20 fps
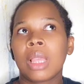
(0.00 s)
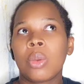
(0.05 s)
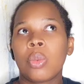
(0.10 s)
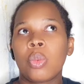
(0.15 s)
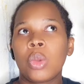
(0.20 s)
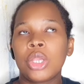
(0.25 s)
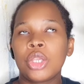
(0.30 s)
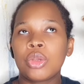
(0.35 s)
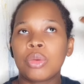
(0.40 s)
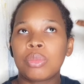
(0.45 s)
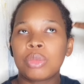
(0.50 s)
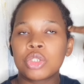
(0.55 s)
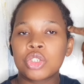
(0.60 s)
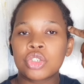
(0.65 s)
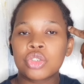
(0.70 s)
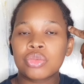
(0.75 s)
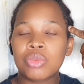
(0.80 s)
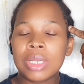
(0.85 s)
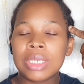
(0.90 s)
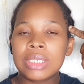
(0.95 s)
when you're
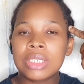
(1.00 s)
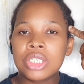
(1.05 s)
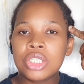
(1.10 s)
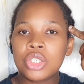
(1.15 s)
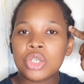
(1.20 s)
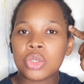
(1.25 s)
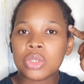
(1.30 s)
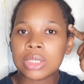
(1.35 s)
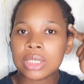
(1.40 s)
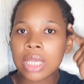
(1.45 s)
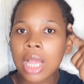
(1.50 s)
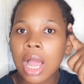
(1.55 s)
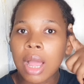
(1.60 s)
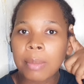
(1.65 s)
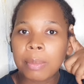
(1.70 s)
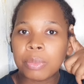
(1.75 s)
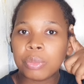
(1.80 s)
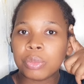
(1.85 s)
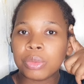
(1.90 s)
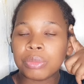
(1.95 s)
moisturizing your
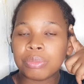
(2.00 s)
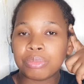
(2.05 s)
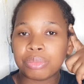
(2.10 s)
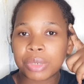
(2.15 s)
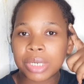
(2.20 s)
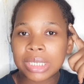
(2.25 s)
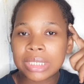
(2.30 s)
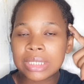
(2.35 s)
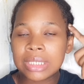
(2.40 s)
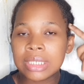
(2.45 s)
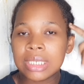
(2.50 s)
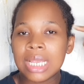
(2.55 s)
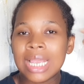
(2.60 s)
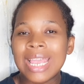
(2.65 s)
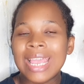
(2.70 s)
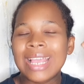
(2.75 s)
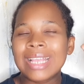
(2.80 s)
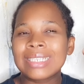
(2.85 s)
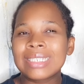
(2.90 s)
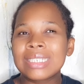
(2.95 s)
scalp with braids,
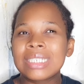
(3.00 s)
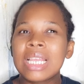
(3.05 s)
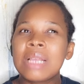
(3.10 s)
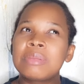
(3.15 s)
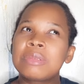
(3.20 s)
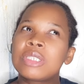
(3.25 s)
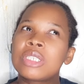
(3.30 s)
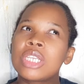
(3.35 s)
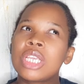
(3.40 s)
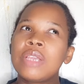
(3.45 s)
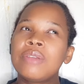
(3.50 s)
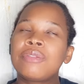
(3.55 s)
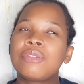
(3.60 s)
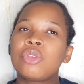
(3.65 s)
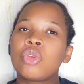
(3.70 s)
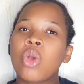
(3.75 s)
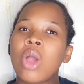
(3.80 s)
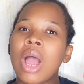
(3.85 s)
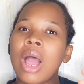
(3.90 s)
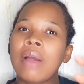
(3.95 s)
except if
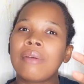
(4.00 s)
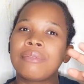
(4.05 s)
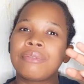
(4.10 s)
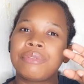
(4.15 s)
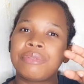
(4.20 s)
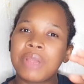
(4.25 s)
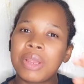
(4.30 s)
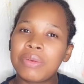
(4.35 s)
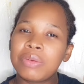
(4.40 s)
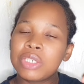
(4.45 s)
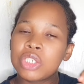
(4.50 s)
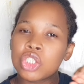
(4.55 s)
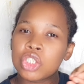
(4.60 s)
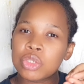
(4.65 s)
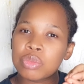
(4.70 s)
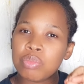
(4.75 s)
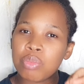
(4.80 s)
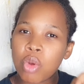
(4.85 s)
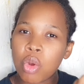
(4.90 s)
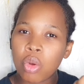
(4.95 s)
you have very
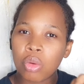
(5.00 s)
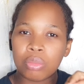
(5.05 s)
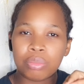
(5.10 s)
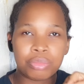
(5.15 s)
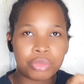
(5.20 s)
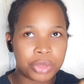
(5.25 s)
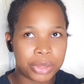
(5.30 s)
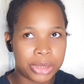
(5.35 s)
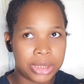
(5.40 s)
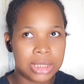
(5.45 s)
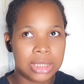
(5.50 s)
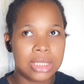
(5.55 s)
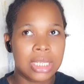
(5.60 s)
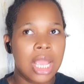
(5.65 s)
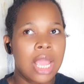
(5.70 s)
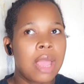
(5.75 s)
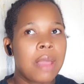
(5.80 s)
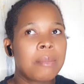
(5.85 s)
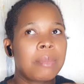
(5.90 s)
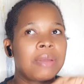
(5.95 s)
small braids,
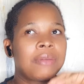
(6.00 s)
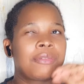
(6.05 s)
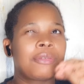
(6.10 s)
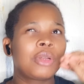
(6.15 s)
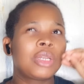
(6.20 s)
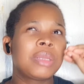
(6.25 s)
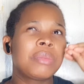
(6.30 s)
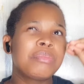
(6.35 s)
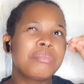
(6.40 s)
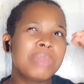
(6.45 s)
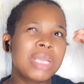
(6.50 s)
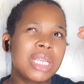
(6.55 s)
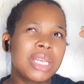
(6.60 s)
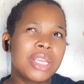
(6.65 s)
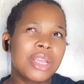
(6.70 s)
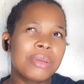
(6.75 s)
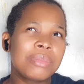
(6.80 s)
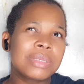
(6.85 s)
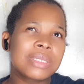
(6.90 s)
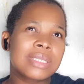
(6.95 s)
but for the
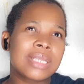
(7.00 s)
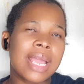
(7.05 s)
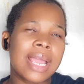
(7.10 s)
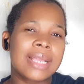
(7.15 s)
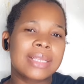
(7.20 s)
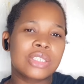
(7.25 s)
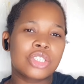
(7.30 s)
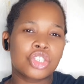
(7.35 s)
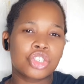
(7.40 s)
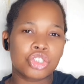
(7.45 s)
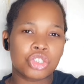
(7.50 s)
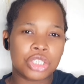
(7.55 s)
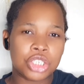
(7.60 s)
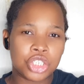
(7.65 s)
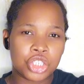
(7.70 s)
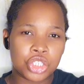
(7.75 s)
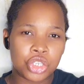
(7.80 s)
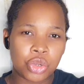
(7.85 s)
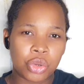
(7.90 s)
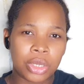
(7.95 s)
medium size to the
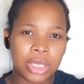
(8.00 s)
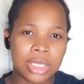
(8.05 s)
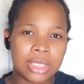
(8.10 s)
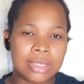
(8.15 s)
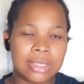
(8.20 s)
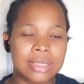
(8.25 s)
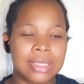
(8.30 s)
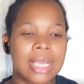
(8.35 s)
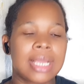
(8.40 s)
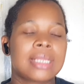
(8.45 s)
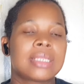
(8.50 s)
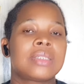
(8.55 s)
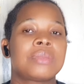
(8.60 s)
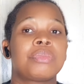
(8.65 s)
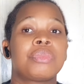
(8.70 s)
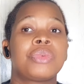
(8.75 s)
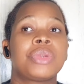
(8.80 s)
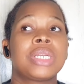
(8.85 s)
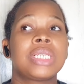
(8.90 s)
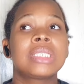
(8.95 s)
chunky size
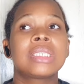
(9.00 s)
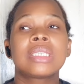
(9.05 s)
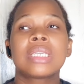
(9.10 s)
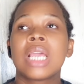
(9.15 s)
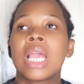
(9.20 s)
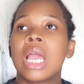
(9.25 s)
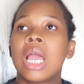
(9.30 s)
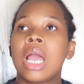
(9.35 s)
braids,